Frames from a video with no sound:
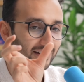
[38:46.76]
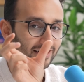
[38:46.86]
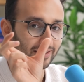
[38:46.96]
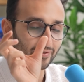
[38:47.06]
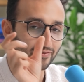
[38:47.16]
a
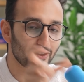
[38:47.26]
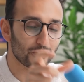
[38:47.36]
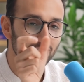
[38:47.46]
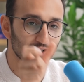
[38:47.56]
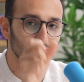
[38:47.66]
uh,
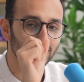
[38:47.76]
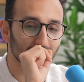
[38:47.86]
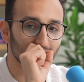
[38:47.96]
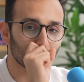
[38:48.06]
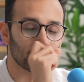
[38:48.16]
very good
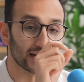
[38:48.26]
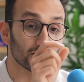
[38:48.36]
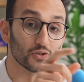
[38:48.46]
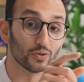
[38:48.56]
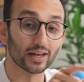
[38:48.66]
way
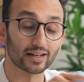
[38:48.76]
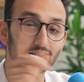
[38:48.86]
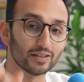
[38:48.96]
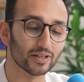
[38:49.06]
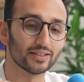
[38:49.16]
to get
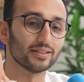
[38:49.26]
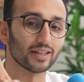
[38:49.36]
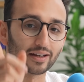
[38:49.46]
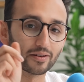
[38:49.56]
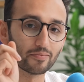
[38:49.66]
into the business
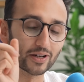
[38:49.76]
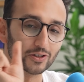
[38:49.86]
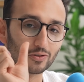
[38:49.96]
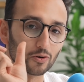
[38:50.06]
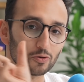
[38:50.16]
thing,
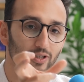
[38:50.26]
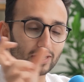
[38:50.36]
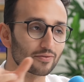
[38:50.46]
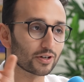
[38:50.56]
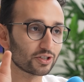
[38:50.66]
because
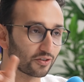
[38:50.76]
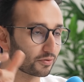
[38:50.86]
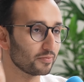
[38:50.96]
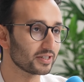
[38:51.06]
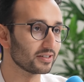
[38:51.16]
almost every
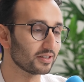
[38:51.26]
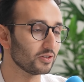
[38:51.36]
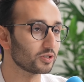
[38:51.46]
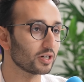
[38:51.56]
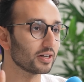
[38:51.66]
software business that
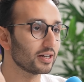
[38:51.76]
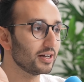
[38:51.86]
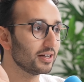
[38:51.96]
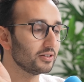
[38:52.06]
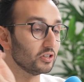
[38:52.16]
you start
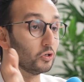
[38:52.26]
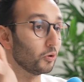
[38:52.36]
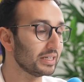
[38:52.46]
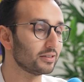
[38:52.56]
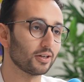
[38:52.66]
does
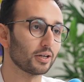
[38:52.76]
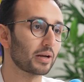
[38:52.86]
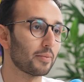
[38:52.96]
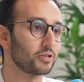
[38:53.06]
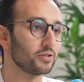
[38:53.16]
not need
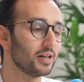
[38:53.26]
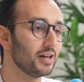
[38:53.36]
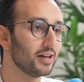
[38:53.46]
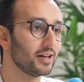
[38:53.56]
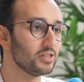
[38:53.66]
startup capital.
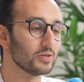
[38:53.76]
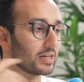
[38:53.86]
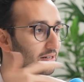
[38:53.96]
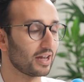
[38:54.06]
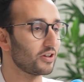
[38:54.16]
You
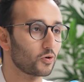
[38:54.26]
can get